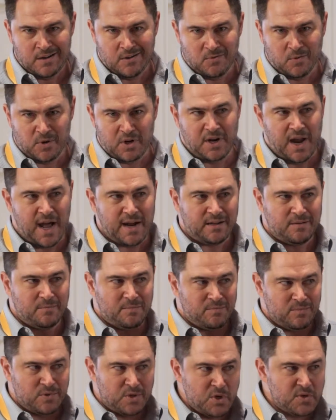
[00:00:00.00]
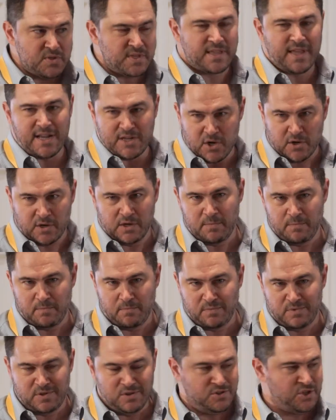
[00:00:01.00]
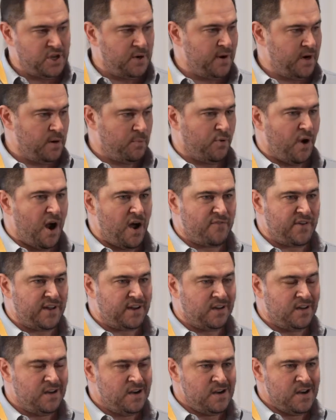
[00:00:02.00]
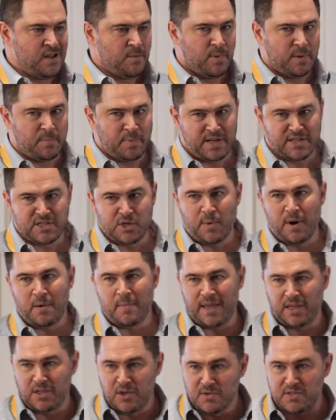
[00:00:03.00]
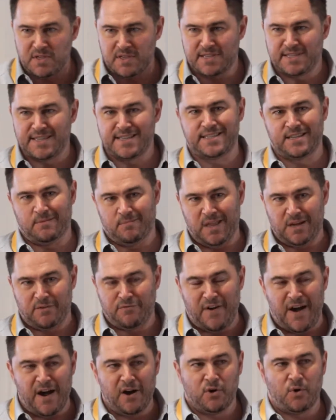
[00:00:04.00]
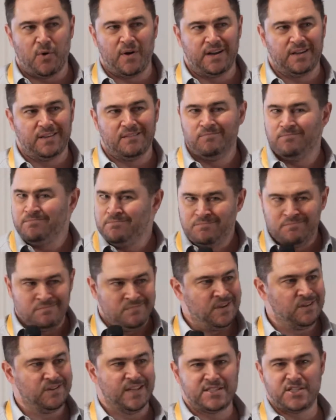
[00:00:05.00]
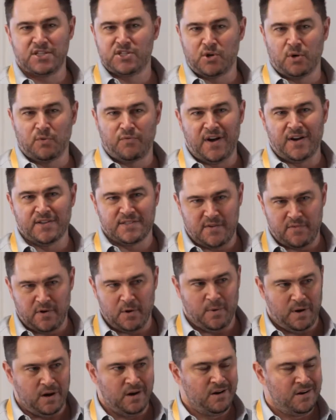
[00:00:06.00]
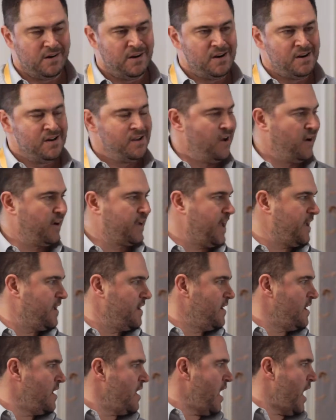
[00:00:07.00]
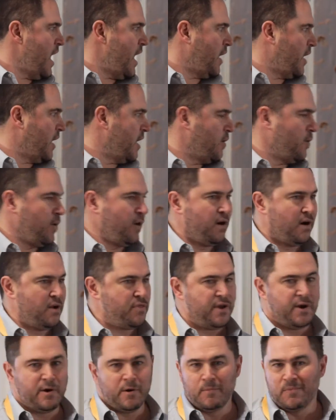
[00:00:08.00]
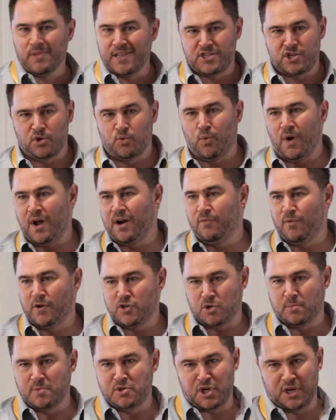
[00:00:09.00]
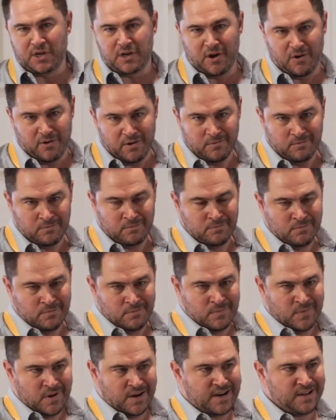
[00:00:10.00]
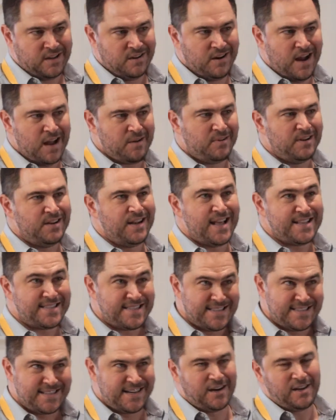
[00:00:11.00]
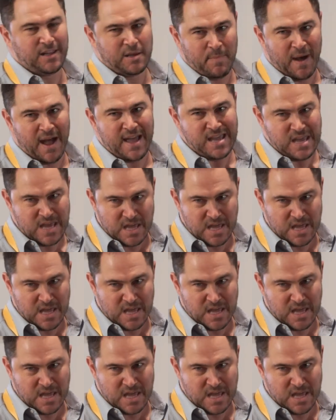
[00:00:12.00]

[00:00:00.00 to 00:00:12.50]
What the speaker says: where you're not using that token to generate a profit, but because you want to make use of the system. Like Filecoin, lets you store files everywhere, okay? Or Ethereum lets you run virtual machine code. Right? You're not necessarily buying